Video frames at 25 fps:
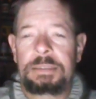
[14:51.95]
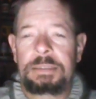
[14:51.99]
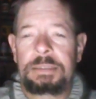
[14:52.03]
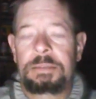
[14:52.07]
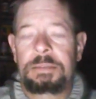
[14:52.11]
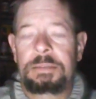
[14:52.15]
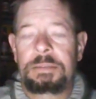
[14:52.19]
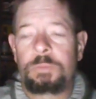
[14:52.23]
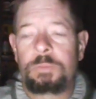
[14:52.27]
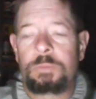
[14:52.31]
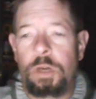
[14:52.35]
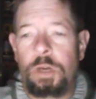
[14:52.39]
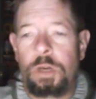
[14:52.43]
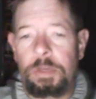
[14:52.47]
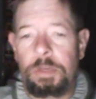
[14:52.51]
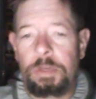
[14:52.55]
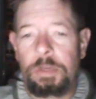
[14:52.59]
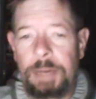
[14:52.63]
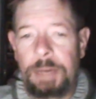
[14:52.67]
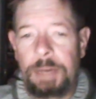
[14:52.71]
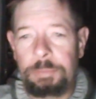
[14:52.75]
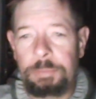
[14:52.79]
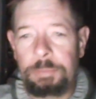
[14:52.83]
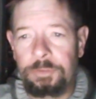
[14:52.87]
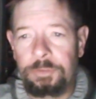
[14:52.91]

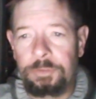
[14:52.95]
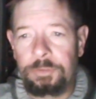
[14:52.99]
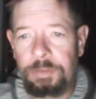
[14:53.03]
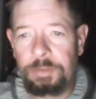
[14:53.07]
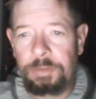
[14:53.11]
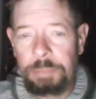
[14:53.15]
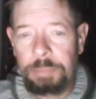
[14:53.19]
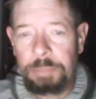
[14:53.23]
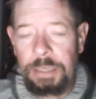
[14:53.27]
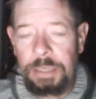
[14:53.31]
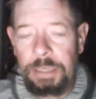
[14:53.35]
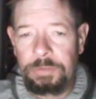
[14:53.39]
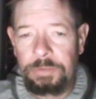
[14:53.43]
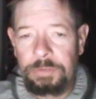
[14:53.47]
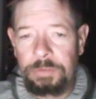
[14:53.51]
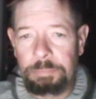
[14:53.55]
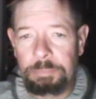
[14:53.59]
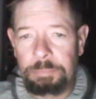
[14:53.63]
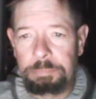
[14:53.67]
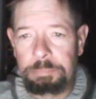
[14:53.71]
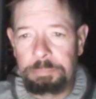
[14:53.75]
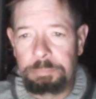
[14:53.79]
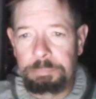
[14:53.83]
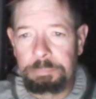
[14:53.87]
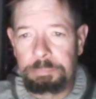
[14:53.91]
100 is simply as a
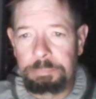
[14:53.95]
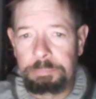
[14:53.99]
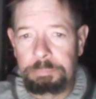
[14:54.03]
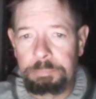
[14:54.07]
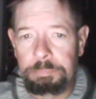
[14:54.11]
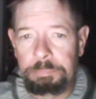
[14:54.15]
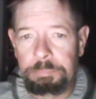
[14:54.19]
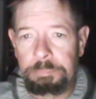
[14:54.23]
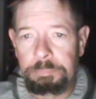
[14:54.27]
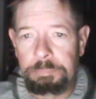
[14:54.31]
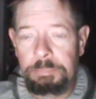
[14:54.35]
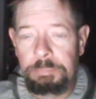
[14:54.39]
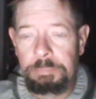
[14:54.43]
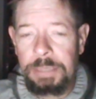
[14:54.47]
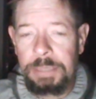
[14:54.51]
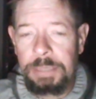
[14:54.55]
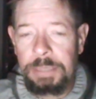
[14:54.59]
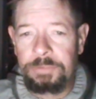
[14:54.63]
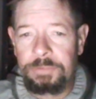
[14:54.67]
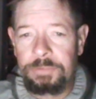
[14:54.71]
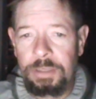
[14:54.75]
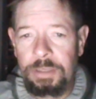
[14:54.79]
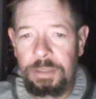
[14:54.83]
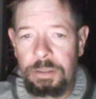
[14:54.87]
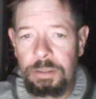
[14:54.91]

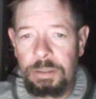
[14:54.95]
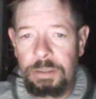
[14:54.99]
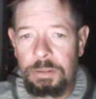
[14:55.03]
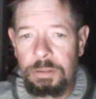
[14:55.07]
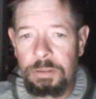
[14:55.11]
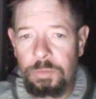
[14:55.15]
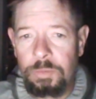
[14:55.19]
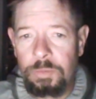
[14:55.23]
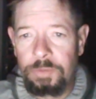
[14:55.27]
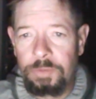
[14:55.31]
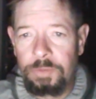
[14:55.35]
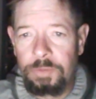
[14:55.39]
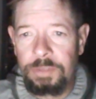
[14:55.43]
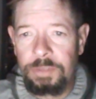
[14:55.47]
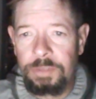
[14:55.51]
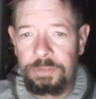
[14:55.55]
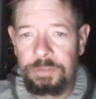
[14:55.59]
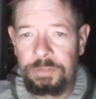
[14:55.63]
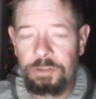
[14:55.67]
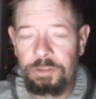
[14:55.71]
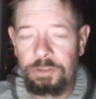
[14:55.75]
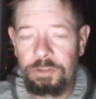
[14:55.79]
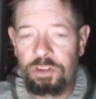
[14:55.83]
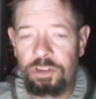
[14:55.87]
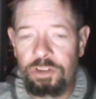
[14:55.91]
mixing whiskey. It's
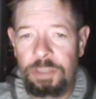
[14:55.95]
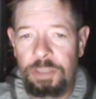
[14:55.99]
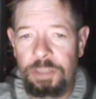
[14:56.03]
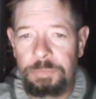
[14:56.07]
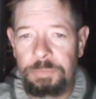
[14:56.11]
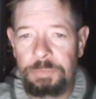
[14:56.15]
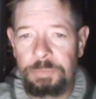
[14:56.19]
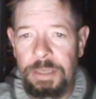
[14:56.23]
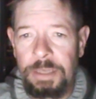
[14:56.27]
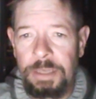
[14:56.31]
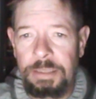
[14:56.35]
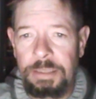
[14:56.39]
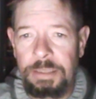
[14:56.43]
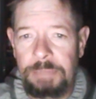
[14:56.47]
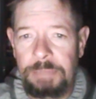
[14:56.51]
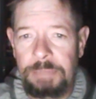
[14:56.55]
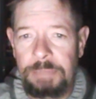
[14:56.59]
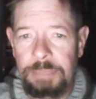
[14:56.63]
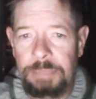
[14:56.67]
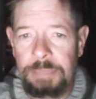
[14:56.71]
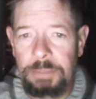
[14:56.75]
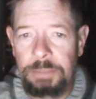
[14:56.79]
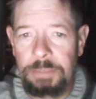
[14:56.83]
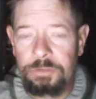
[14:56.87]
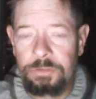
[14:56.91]
a cheap thing they
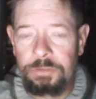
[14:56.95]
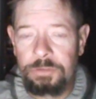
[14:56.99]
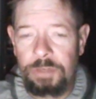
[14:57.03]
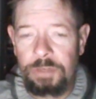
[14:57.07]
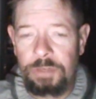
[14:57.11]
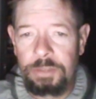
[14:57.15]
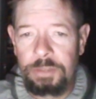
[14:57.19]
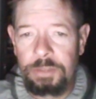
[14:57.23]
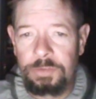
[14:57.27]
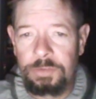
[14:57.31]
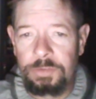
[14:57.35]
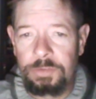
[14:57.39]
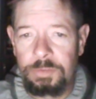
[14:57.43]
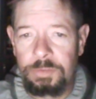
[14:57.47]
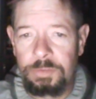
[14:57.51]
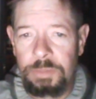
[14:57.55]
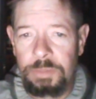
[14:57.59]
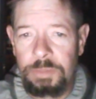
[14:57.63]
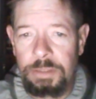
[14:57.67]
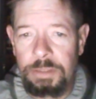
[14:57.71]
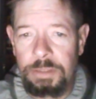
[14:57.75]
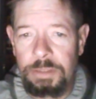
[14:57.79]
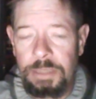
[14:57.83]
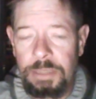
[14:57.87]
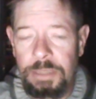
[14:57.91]
make mixed drinks
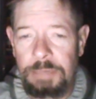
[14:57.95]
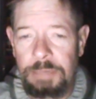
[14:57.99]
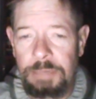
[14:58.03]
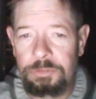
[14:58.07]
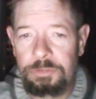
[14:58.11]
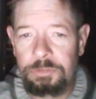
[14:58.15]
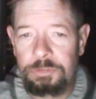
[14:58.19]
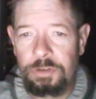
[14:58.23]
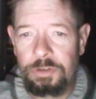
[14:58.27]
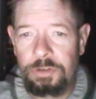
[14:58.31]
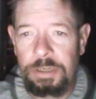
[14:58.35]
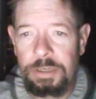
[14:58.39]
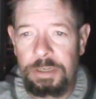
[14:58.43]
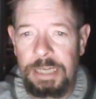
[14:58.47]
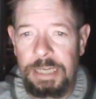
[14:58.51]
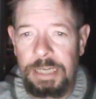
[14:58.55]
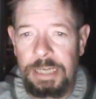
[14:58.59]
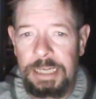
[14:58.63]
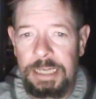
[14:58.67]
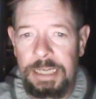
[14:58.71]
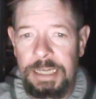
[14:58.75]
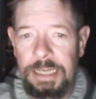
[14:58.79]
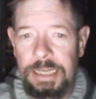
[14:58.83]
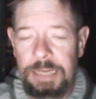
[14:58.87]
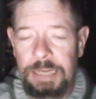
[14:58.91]
with. I'm sure
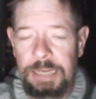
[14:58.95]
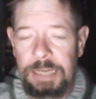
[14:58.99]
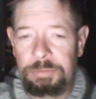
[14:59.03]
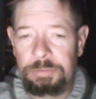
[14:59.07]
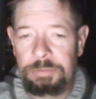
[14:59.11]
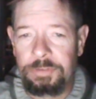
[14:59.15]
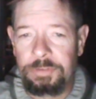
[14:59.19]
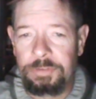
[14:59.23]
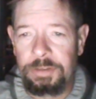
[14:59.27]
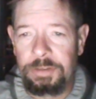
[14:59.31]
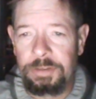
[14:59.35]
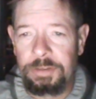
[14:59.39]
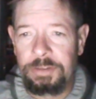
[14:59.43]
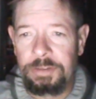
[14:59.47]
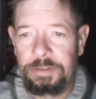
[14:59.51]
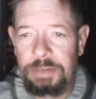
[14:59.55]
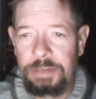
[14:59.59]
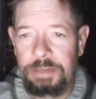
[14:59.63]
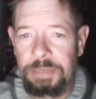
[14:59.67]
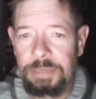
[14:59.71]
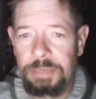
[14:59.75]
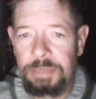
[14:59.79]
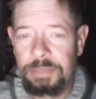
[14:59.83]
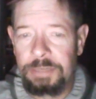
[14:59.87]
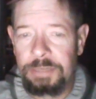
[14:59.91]
99% of the
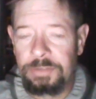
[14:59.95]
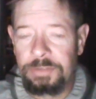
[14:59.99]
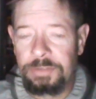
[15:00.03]
time that is the